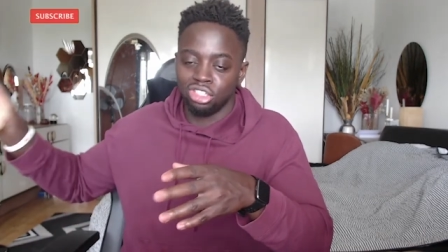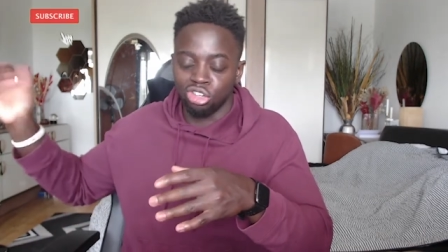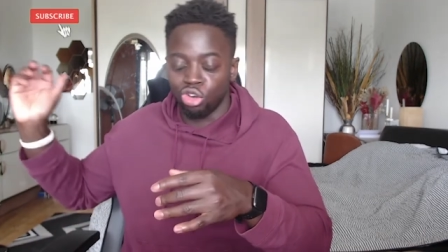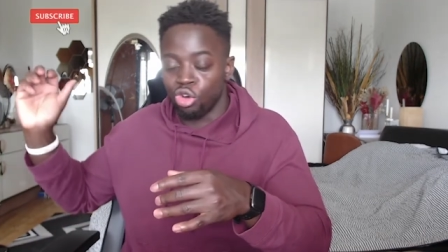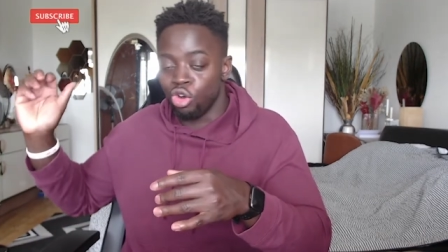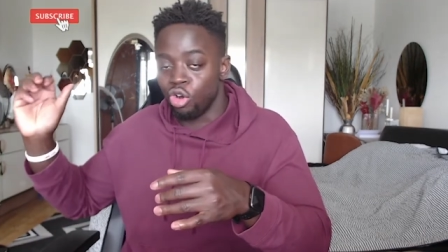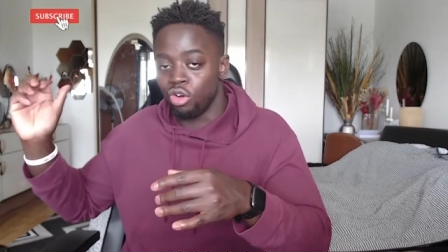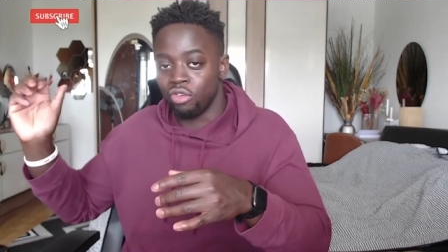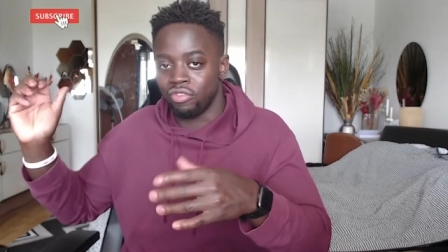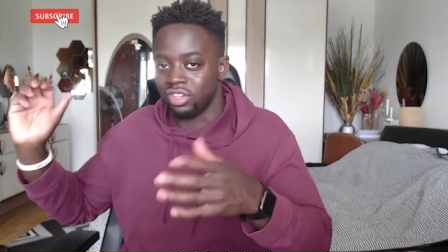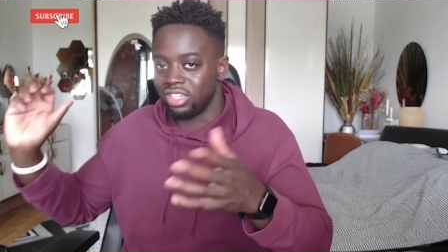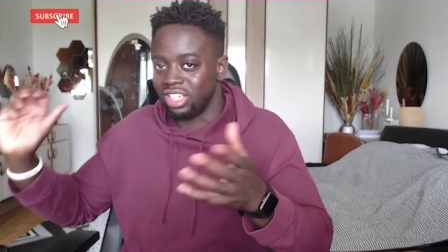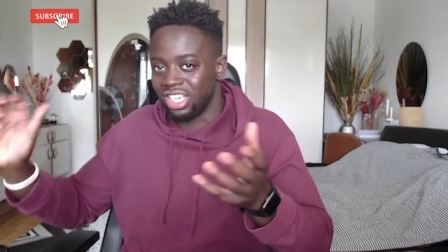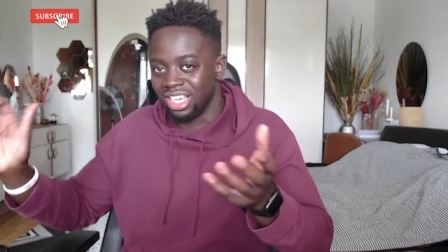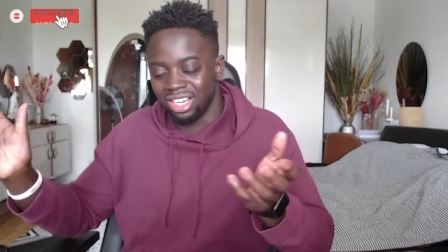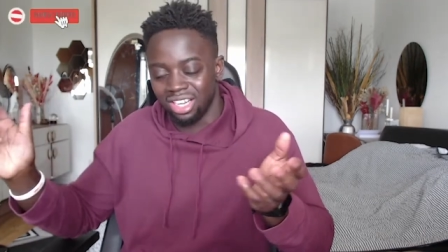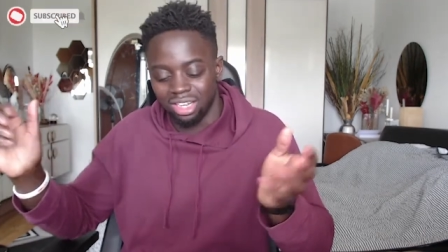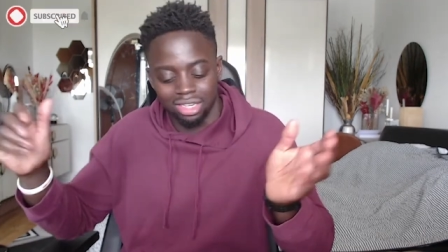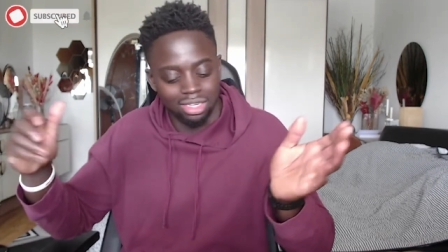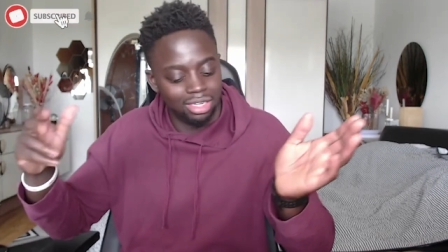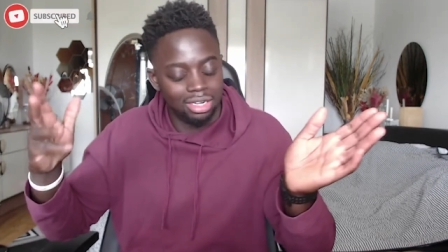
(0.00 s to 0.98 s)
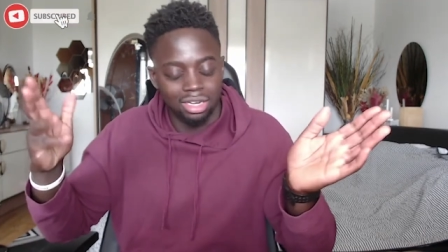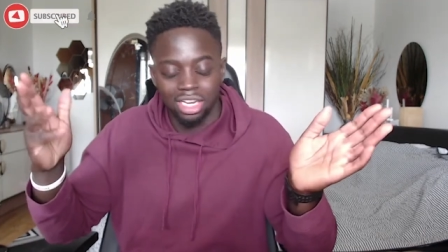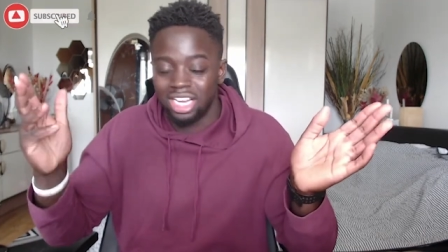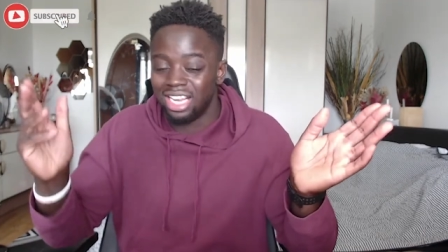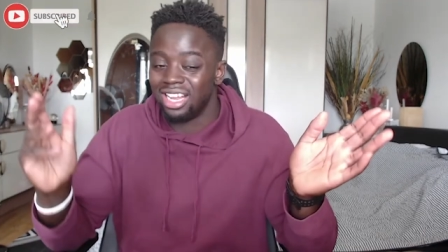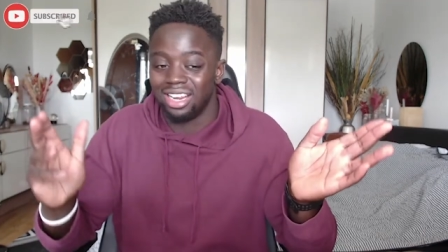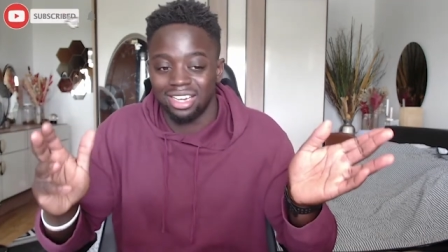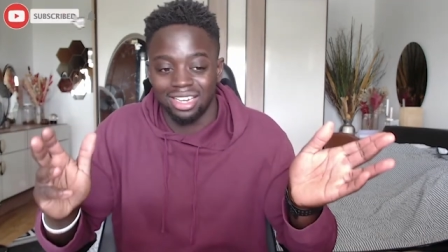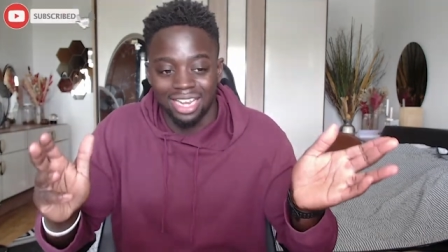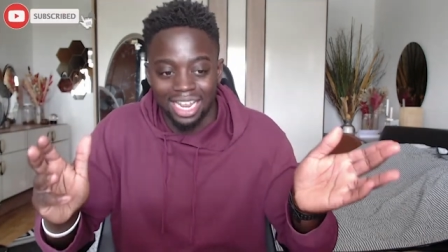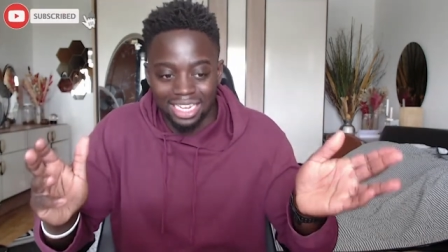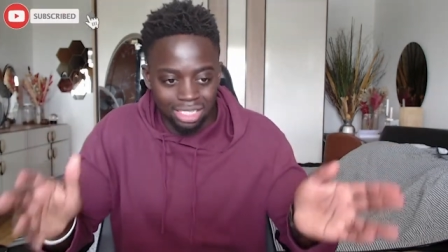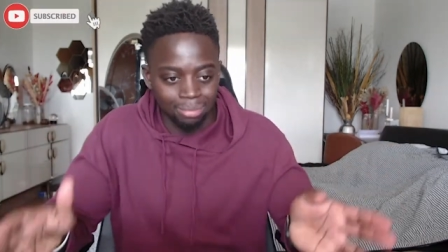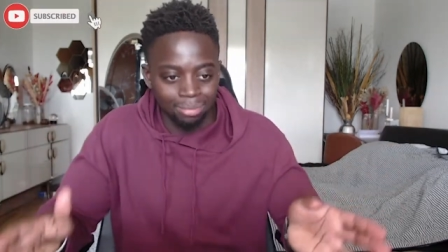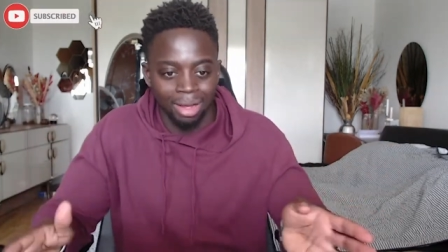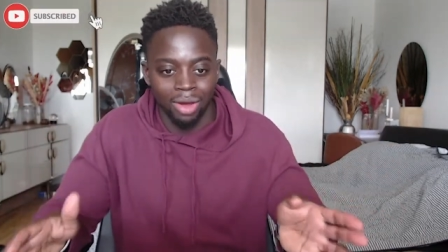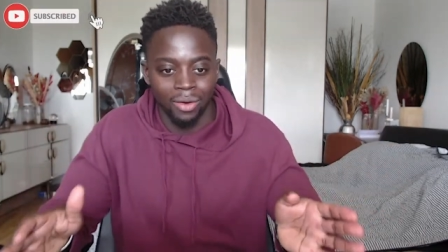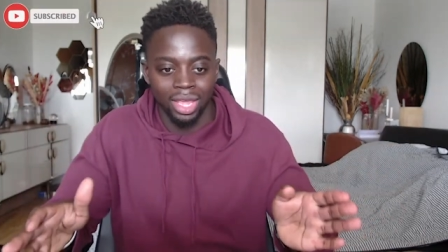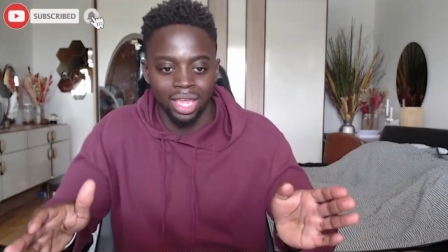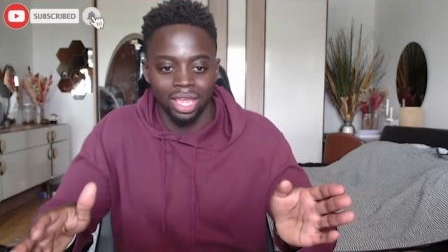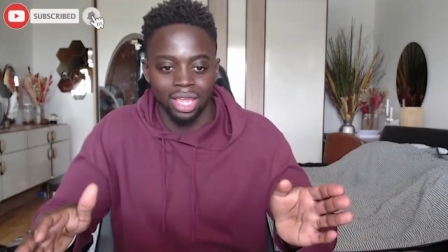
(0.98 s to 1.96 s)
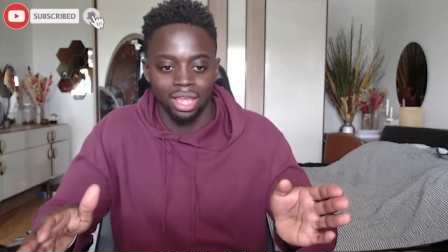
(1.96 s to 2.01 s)
cook for dinner. That's
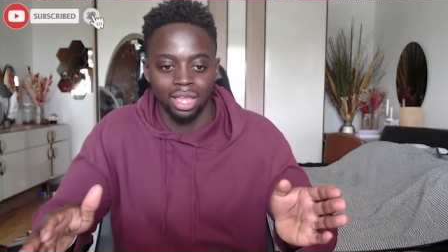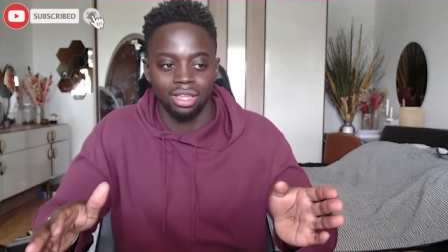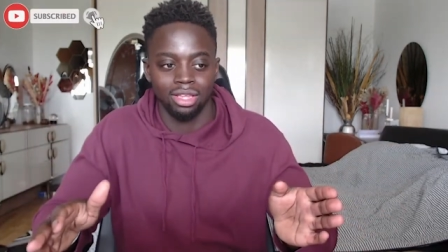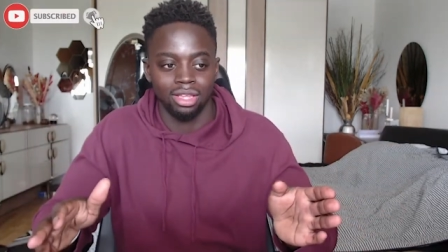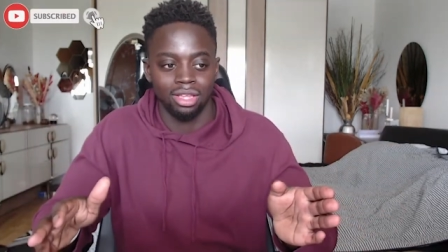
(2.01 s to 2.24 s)
about it.